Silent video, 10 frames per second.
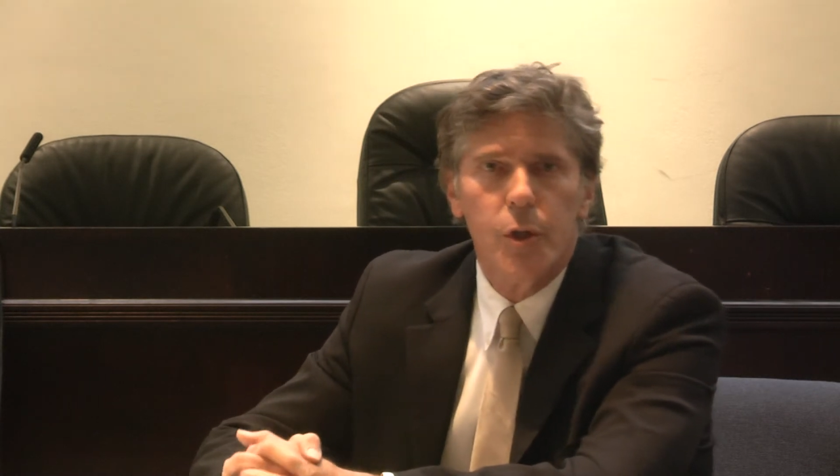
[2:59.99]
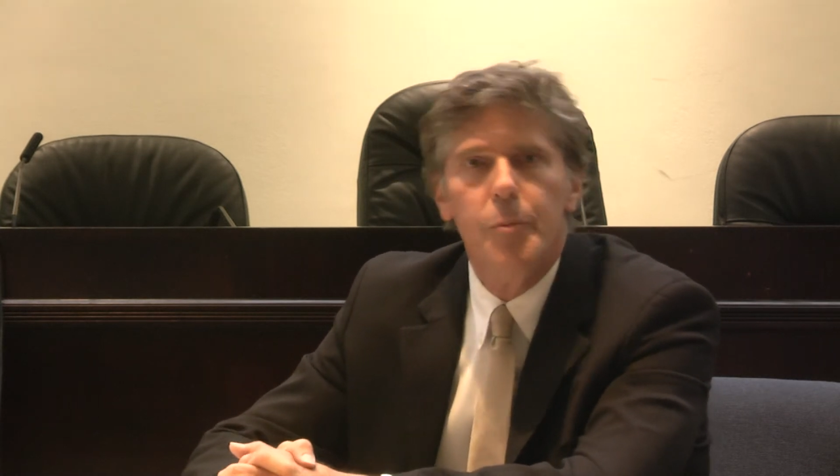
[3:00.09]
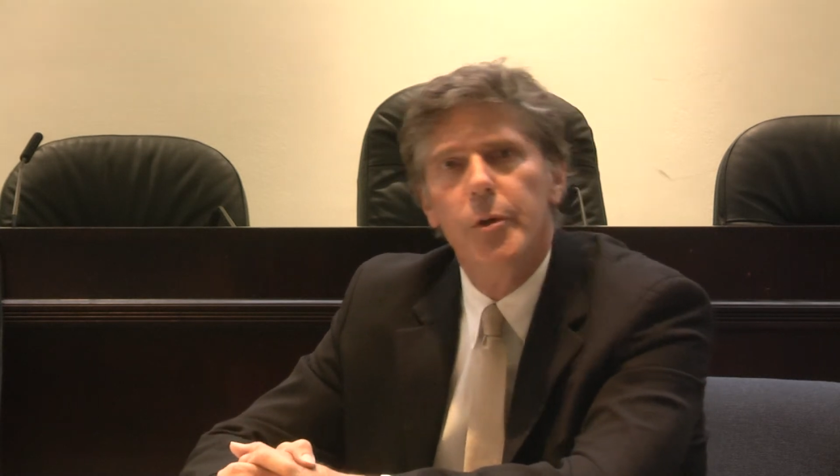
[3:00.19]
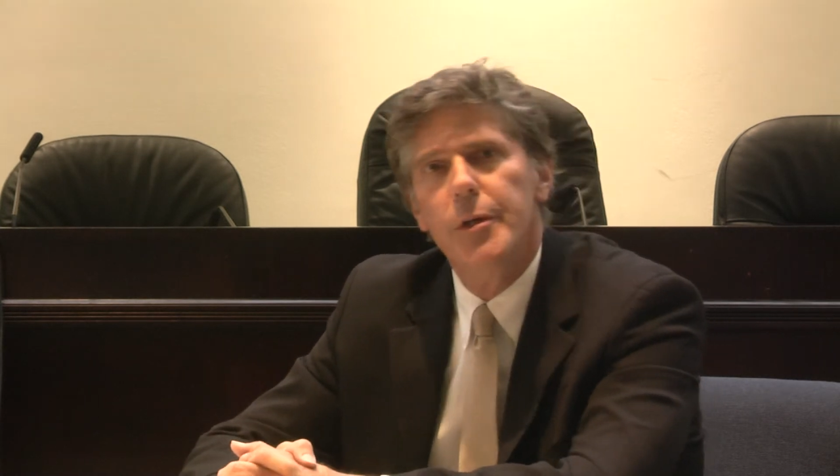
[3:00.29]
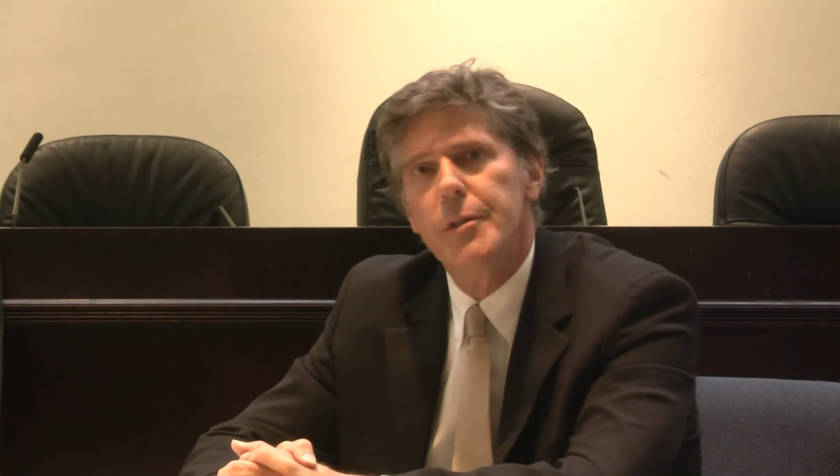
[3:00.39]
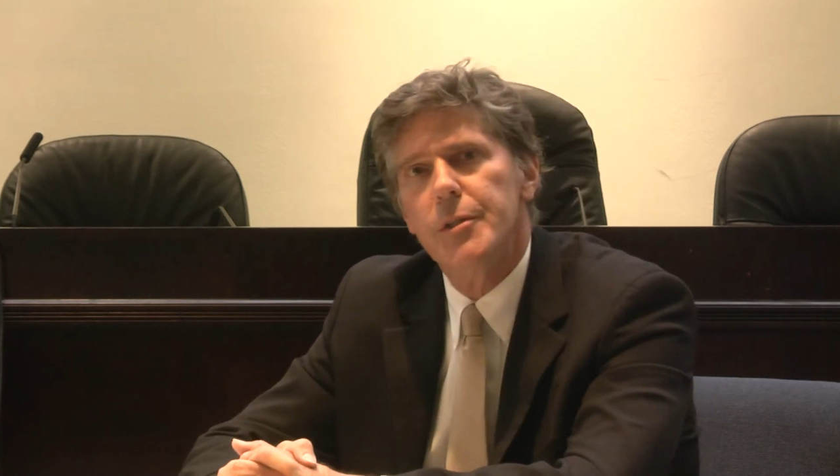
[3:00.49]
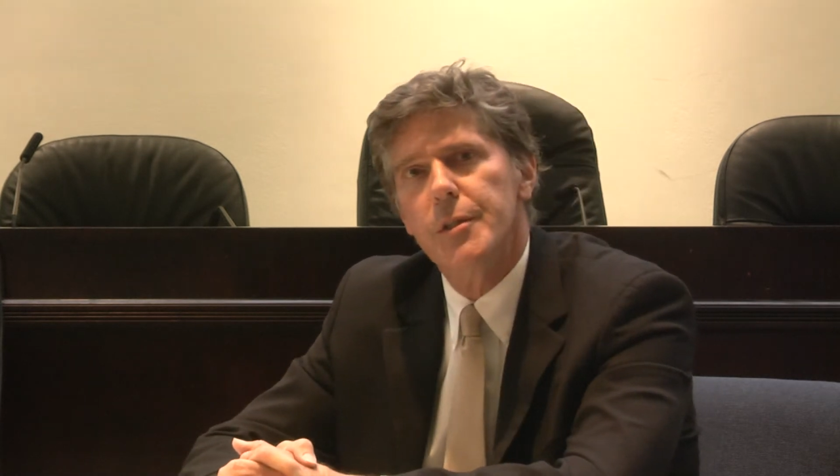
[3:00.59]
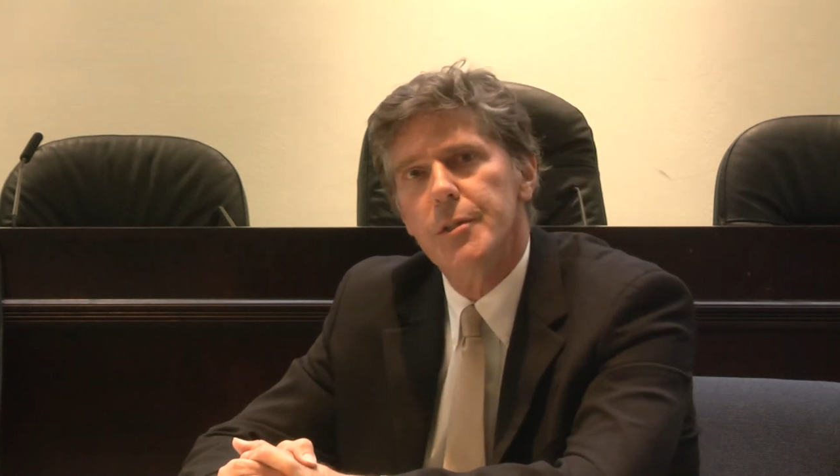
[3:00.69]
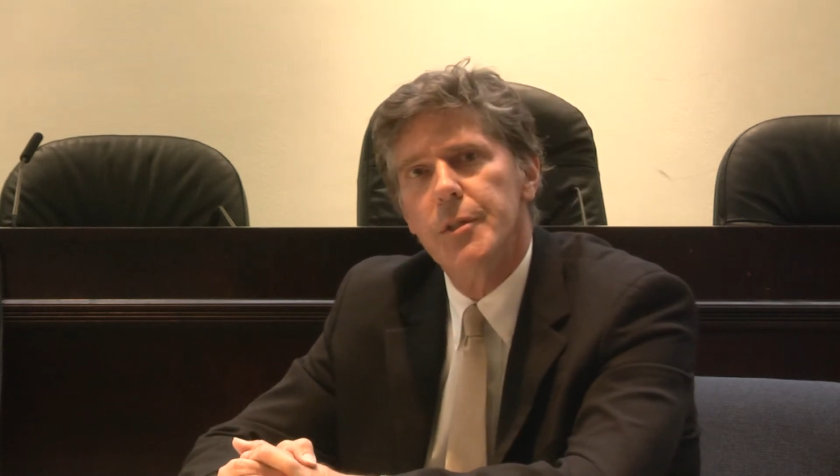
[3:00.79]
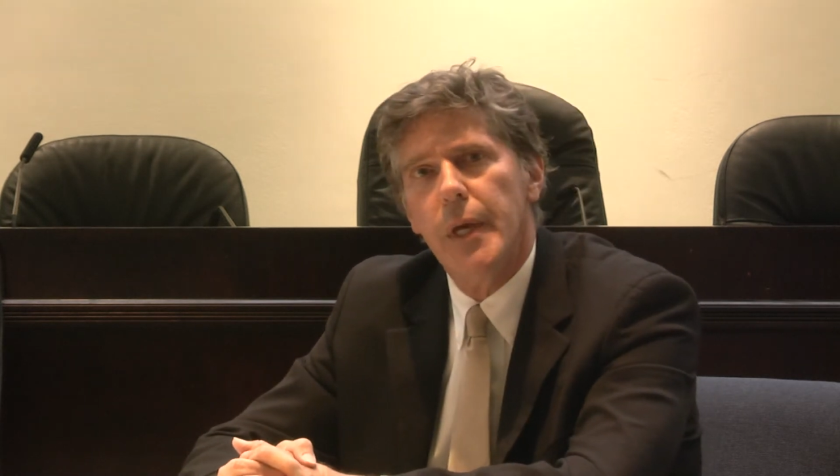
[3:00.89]
communities in
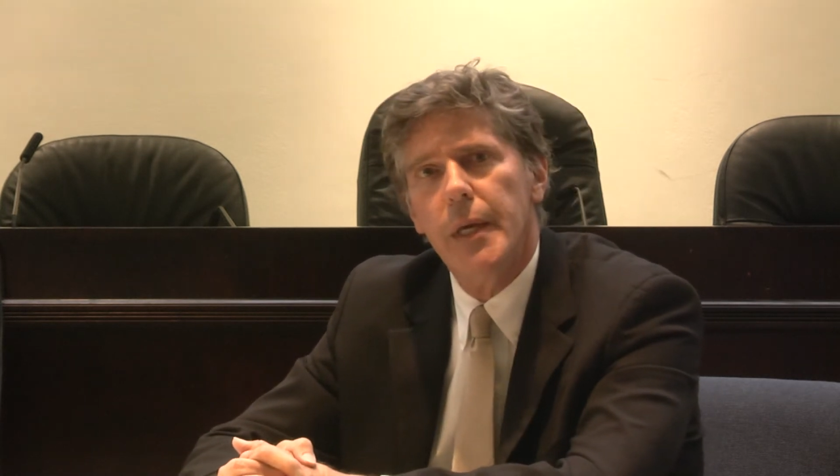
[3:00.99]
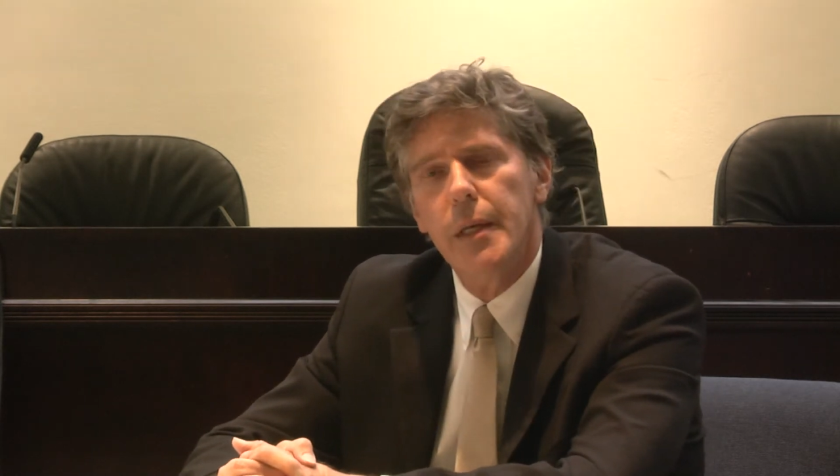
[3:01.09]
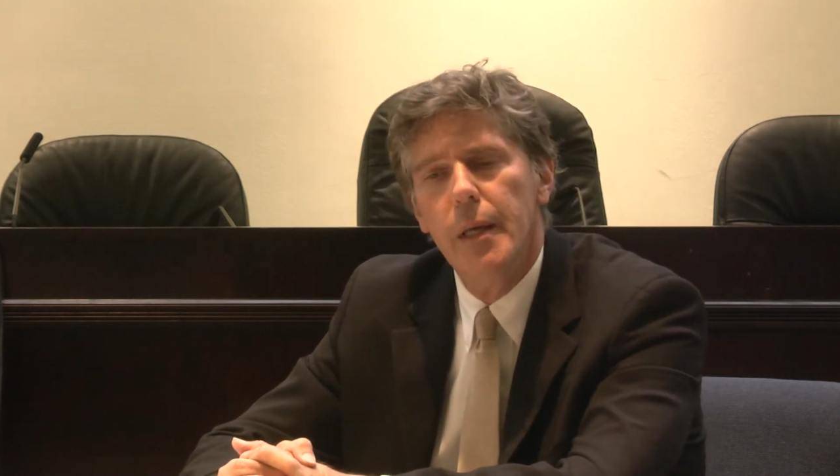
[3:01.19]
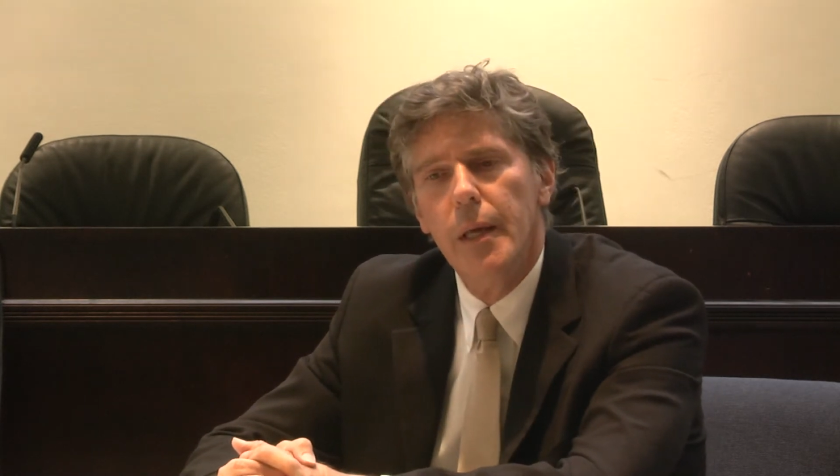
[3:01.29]
the state.